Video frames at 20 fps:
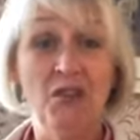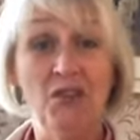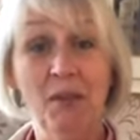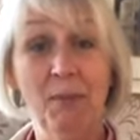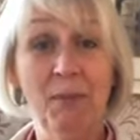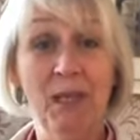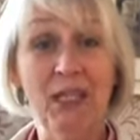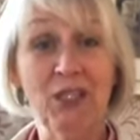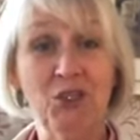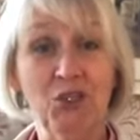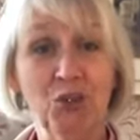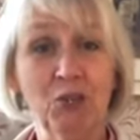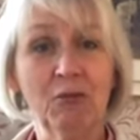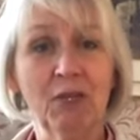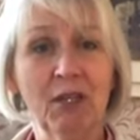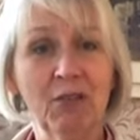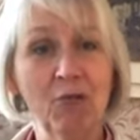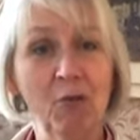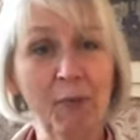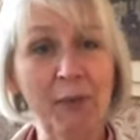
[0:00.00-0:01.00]
to make
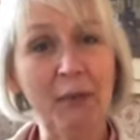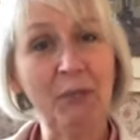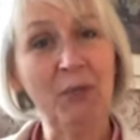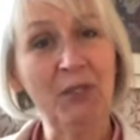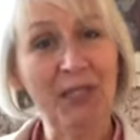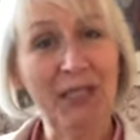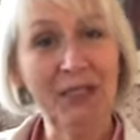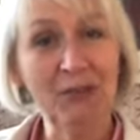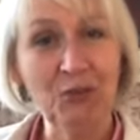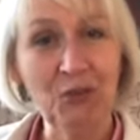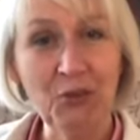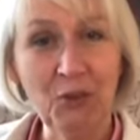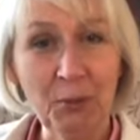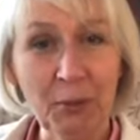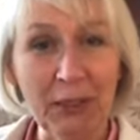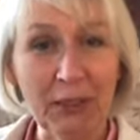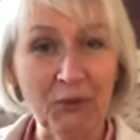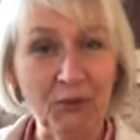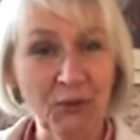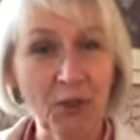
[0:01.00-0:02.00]
sure I remembered how to
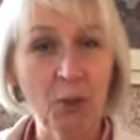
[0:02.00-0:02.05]
do it.